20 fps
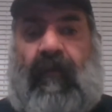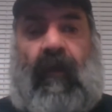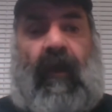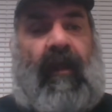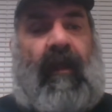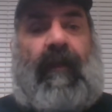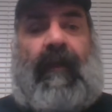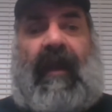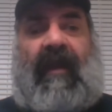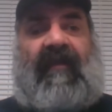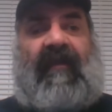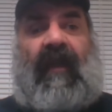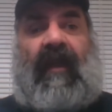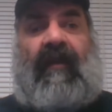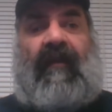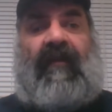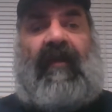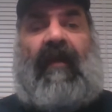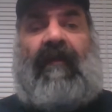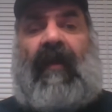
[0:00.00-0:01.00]
it was one of the best
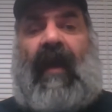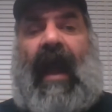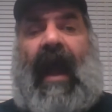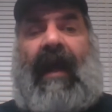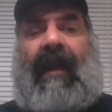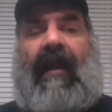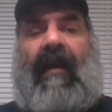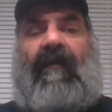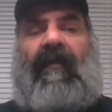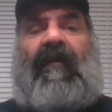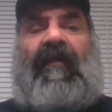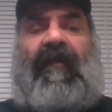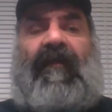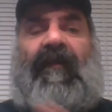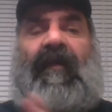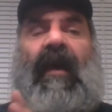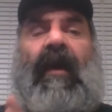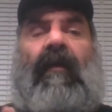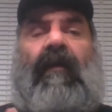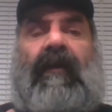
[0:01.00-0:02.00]
letters ever. I never
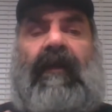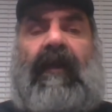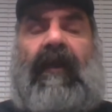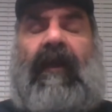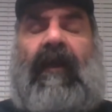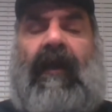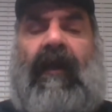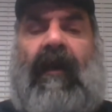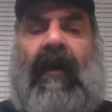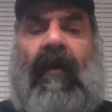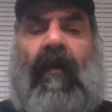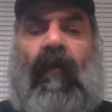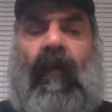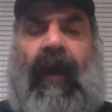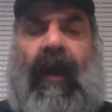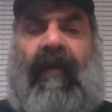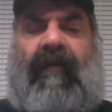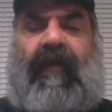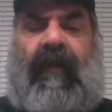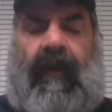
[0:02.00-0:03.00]
felt
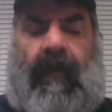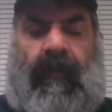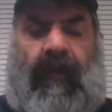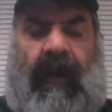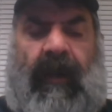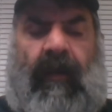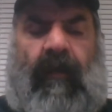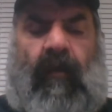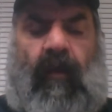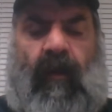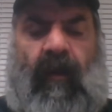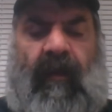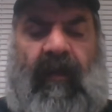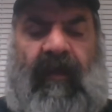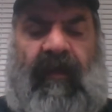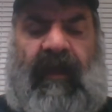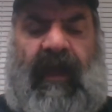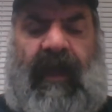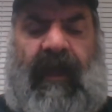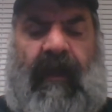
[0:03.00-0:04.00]
when I was in the Marine
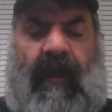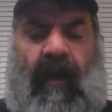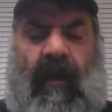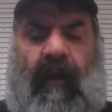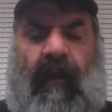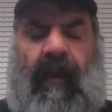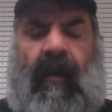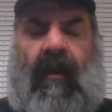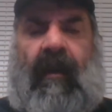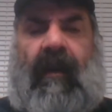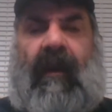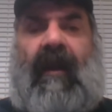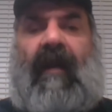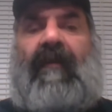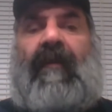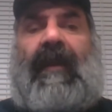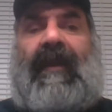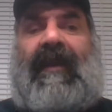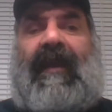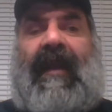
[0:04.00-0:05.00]
Corps that our, our
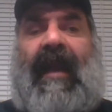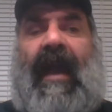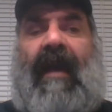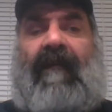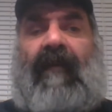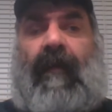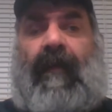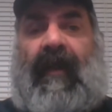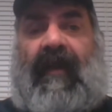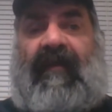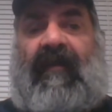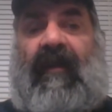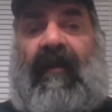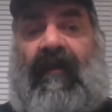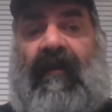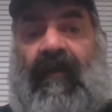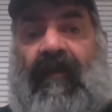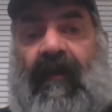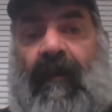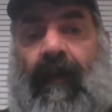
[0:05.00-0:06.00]
government didn't have our best
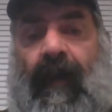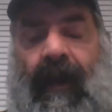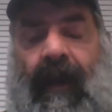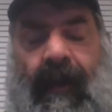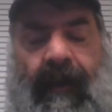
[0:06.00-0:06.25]
interest in